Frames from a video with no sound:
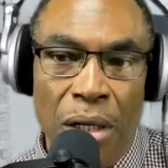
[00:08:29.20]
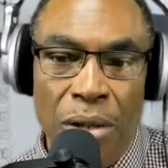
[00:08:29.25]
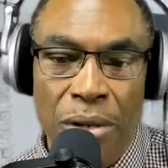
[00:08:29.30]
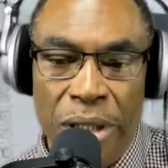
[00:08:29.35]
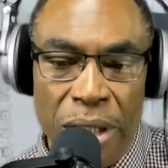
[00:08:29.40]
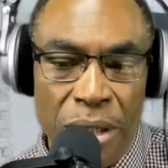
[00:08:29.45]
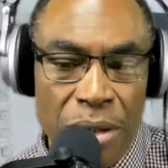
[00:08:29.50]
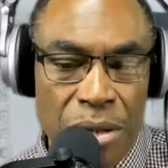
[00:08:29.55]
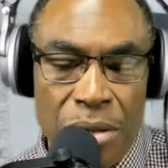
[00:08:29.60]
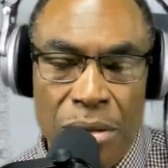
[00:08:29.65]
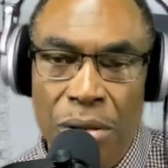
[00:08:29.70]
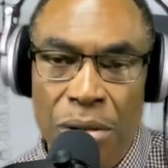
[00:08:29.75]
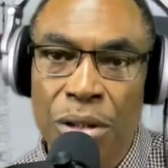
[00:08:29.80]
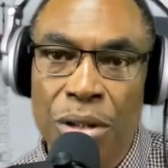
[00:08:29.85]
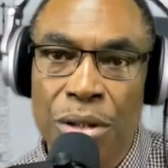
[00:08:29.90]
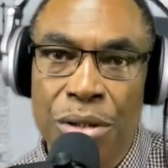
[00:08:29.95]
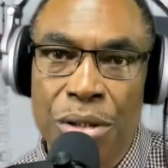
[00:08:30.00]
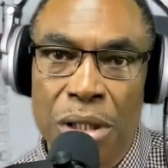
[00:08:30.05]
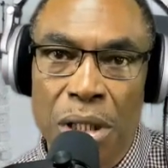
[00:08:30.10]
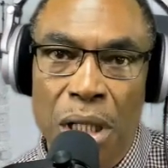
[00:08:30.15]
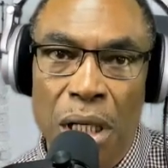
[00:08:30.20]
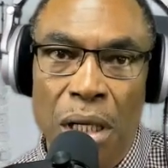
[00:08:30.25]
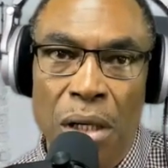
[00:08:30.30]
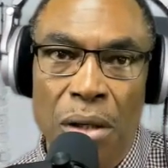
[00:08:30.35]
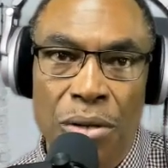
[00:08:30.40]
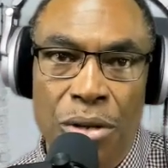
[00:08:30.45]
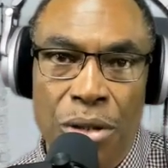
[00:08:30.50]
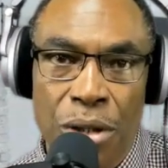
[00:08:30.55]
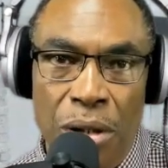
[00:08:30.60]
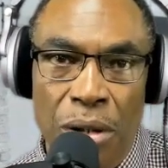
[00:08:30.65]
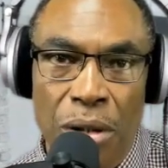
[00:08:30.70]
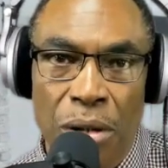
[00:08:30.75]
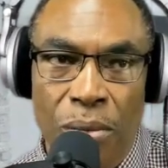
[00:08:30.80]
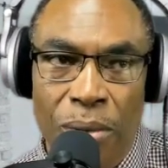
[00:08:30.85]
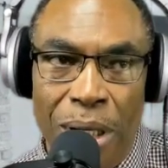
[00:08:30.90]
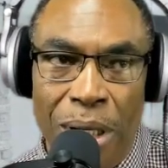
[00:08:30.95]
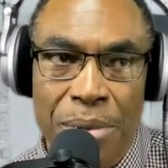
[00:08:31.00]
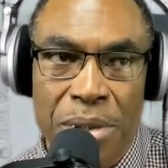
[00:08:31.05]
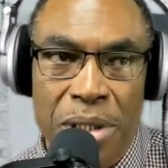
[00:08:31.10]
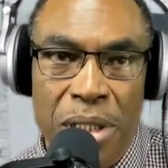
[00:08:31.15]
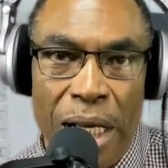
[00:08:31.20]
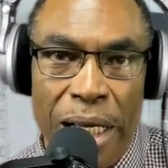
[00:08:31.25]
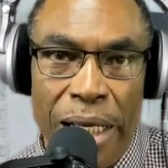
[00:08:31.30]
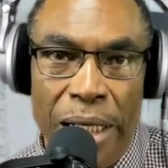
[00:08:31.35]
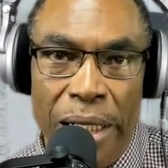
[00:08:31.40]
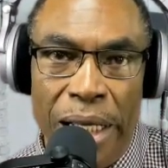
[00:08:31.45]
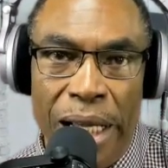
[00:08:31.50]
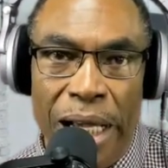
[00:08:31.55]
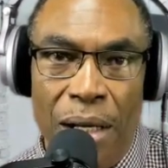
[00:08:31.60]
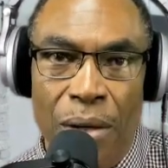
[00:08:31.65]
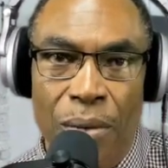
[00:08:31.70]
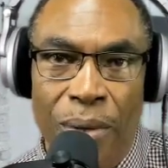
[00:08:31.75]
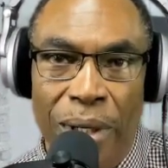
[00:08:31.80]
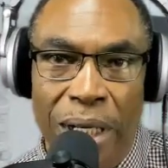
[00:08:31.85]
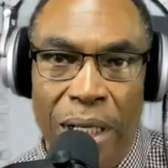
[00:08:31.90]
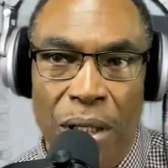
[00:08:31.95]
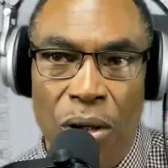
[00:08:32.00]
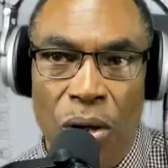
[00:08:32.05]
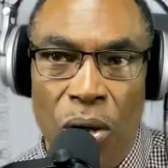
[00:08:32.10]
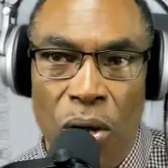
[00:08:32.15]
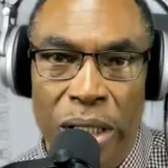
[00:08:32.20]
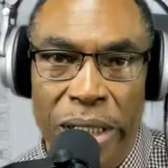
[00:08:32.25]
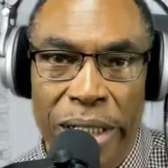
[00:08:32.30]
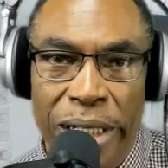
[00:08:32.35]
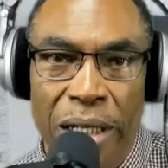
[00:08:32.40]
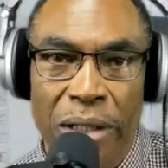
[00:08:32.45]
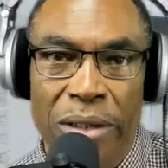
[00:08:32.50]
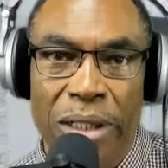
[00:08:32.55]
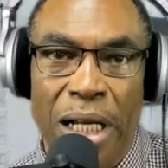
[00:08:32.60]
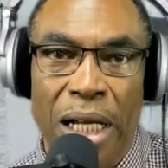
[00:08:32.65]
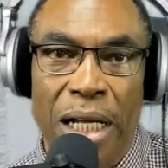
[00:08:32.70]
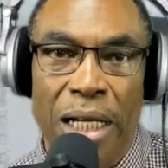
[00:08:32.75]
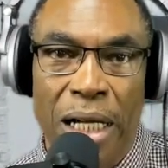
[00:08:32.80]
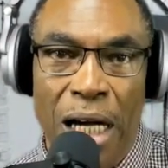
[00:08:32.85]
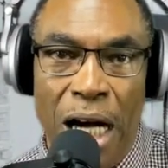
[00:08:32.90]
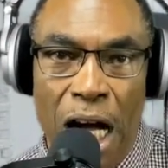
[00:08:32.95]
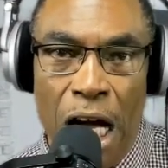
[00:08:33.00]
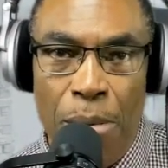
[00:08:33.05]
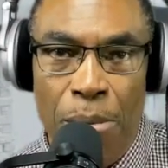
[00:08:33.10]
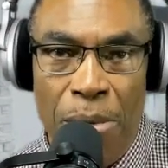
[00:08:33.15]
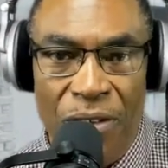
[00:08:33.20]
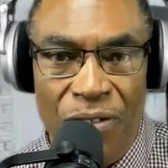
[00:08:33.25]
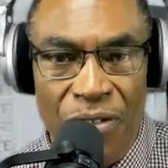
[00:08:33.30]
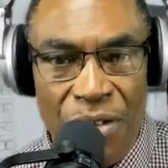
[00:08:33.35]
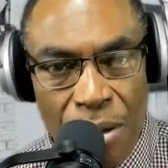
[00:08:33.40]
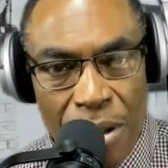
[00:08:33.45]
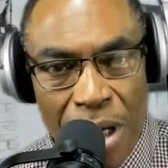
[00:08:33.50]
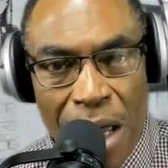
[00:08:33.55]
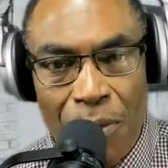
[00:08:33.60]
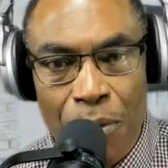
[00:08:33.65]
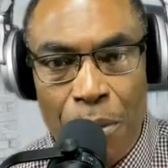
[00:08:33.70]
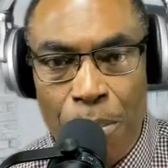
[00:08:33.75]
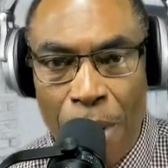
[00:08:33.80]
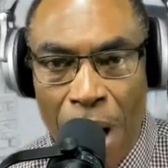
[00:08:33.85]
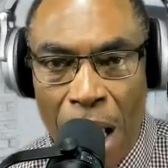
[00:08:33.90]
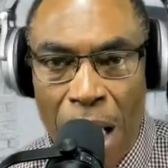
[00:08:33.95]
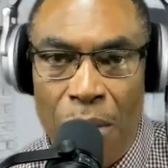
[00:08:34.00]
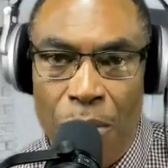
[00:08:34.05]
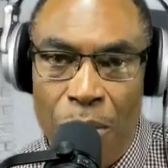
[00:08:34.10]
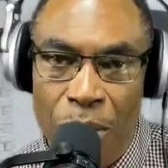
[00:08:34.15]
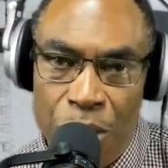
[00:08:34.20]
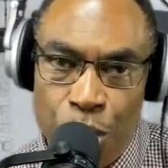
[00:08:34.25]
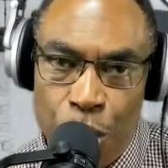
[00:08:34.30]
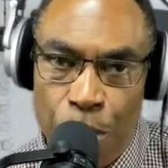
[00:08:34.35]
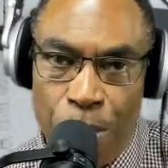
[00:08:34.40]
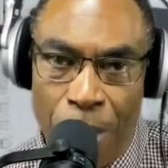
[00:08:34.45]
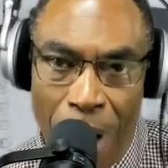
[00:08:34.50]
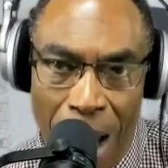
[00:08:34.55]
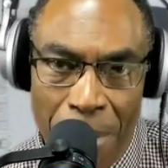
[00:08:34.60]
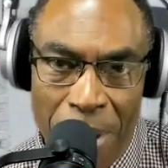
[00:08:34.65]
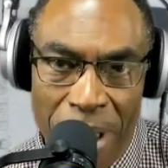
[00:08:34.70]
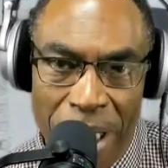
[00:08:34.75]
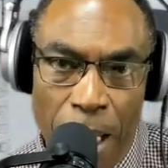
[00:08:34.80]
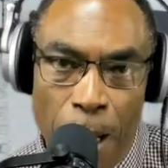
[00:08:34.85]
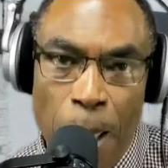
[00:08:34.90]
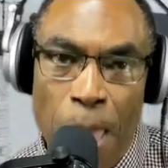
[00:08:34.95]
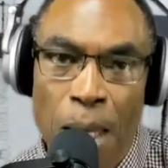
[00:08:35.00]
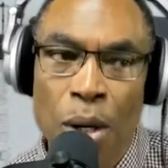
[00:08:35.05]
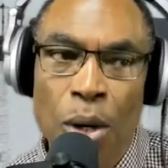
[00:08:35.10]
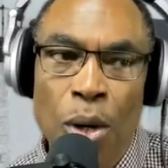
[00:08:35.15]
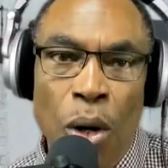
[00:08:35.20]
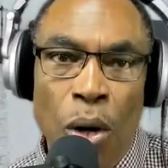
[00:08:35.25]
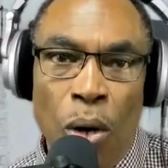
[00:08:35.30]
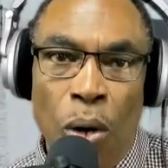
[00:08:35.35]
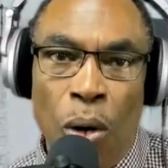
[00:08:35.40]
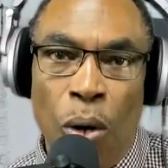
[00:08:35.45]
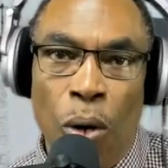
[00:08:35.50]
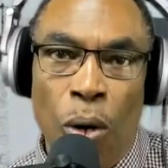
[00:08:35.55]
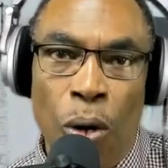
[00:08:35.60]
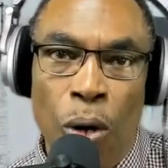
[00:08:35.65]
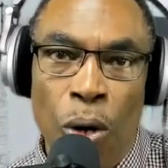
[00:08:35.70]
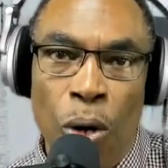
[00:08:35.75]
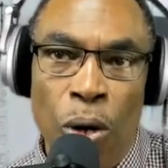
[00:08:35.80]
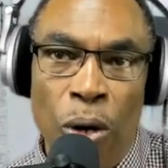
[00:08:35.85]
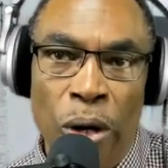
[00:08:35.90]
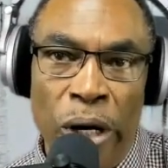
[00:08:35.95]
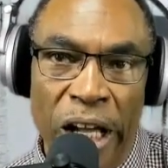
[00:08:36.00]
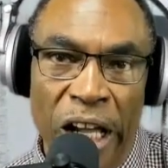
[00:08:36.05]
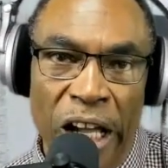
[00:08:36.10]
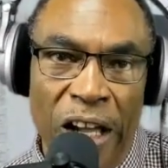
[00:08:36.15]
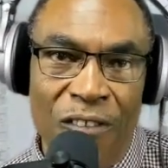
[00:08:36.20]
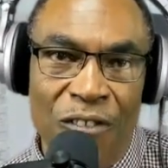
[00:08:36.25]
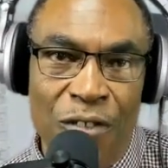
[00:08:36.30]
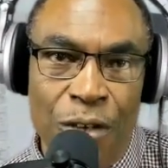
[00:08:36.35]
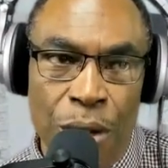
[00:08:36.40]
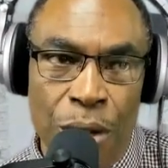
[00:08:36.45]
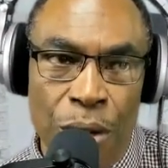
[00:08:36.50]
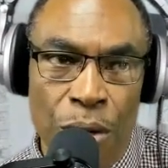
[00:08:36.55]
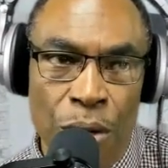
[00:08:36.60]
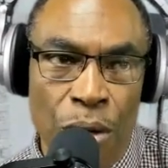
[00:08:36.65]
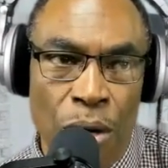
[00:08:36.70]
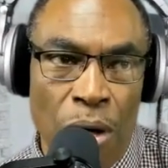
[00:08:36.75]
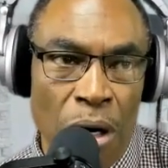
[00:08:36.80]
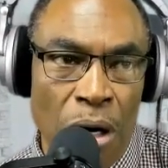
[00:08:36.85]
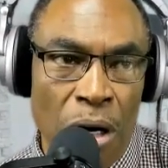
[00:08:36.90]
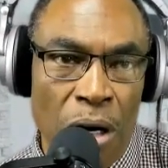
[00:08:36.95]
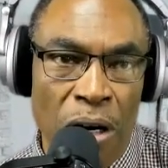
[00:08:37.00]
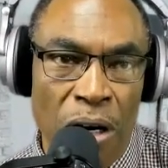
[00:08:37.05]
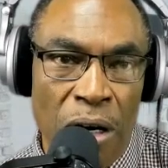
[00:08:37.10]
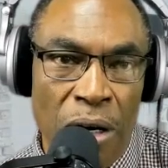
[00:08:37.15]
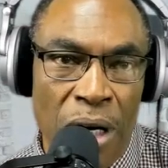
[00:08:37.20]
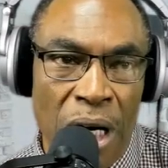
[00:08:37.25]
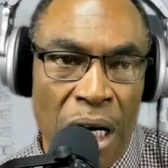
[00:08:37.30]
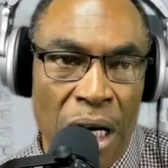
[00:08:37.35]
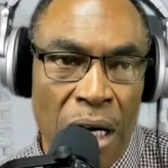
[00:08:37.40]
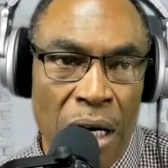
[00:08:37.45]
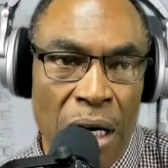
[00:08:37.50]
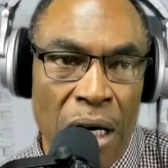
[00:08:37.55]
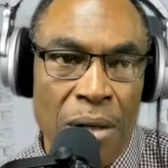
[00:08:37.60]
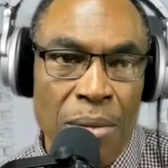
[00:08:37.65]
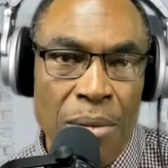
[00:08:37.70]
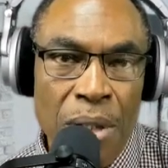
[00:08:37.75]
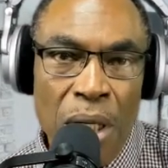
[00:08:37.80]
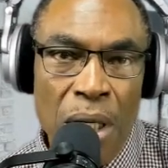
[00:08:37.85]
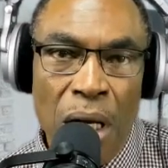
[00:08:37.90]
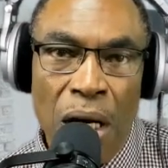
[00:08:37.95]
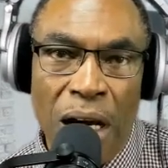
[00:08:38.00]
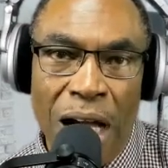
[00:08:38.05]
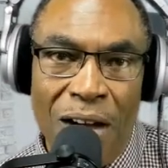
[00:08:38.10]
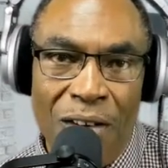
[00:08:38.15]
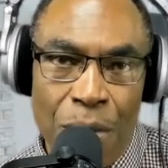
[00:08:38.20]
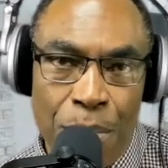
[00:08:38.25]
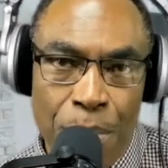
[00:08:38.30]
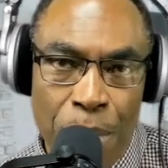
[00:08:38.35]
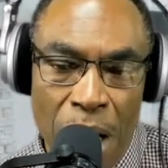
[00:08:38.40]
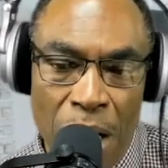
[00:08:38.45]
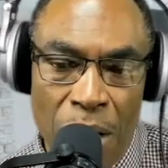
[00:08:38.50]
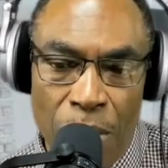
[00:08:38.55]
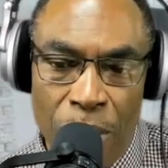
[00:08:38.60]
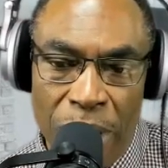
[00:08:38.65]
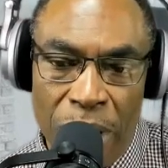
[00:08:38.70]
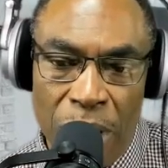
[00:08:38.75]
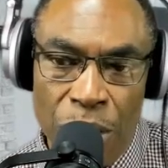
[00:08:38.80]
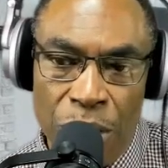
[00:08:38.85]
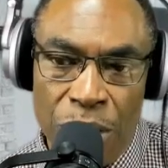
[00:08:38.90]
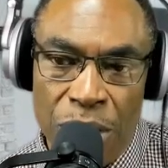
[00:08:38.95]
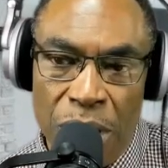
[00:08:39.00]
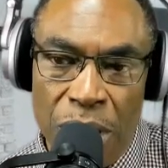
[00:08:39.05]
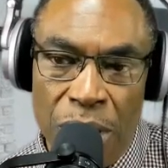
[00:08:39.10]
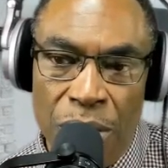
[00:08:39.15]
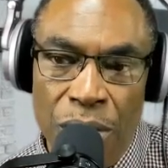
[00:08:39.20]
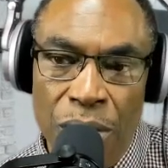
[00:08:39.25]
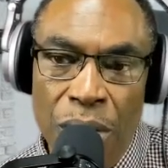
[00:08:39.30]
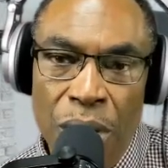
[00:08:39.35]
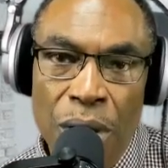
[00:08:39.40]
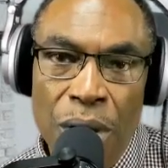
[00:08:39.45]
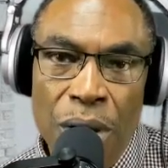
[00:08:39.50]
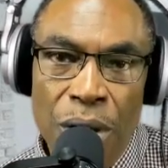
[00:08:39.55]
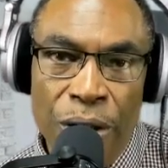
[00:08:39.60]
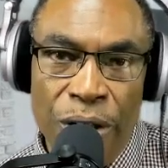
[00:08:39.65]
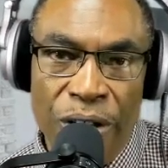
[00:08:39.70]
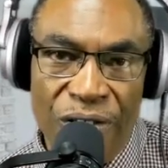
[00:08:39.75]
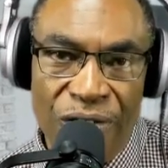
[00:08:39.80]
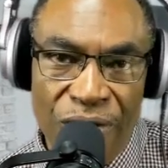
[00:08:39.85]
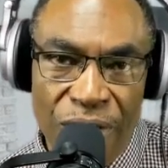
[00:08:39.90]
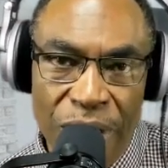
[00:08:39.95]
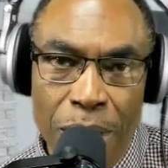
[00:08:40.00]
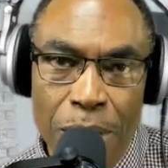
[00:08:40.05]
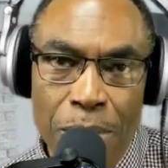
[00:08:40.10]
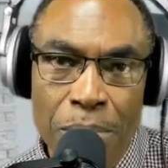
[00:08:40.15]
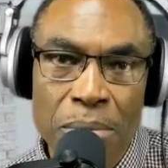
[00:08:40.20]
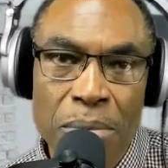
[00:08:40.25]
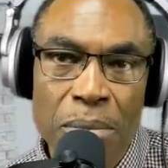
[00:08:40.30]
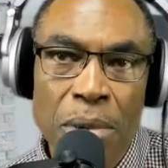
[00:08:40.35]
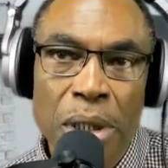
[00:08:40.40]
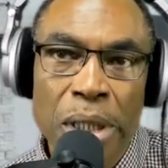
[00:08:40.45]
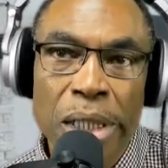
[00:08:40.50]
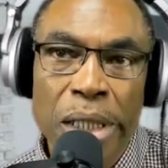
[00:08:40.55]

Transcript: uh, there's you should go to the website at winincourtnow.com if you have a problem with your property or if you are uh, have a problem with losing your freedom,